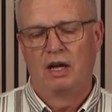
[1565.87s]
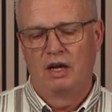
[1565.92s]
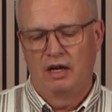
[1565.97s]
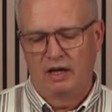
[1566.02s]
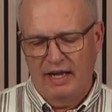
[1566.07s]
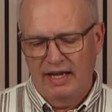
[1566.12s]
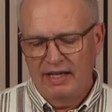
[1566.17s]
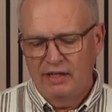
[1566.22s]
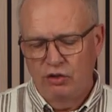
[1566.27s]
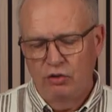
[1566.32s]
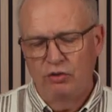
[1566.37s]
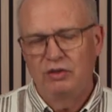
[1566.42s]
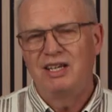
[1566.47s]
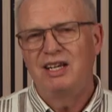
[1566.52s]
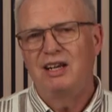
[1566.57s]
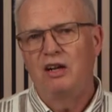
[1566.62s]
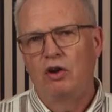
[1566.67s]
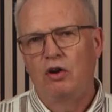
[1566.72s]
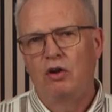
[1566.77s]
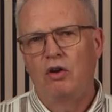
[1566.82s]
Like you
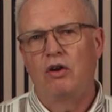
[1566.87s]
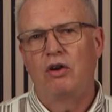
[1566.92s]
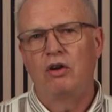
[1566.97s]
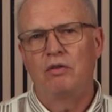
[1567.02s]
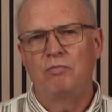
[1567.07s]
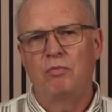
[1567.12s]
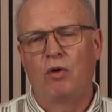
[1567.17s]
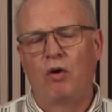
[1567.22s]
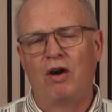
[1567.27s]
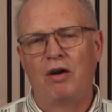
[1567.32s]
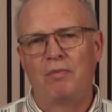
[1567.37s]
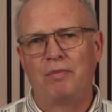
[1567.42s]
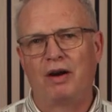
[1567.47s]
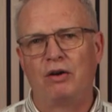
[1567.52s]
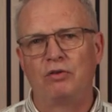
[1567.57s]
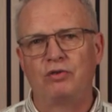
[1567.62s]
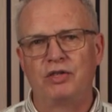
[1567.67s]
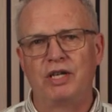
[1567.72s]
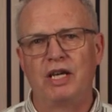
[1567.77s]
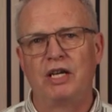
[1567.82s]
did learn more
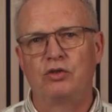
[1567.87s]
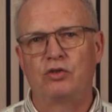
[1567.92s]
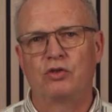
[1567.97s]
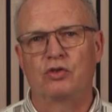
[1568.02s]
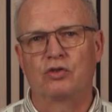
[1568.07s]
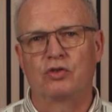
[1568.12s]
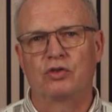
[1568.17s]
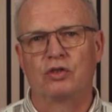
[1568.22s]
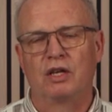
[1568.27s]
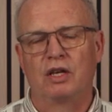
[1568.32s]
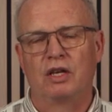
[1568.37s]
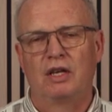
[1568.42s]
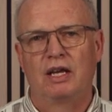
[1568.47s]
about Jesus